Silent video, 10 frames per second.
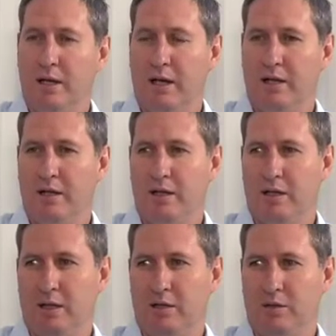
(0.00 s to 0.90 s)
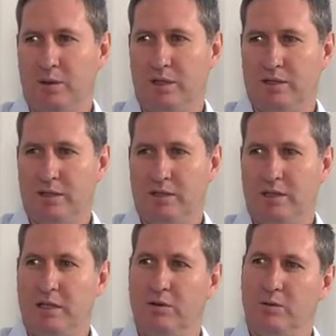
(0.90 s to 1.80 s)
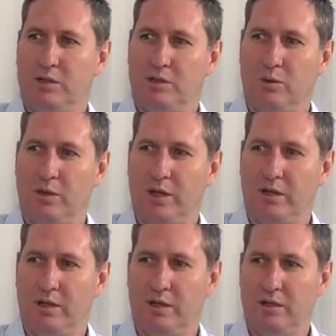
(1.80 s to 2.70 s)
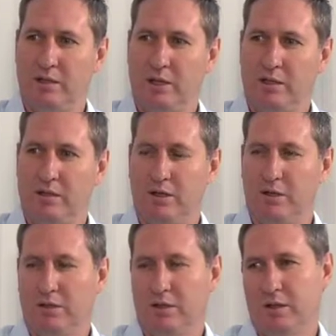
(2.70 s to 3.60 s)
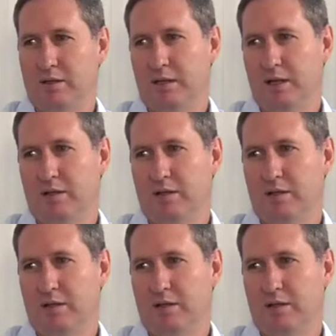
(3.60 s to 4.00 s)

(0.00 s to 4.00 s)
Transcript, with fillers: And uh, in 2016, we saw that the state-owned utility,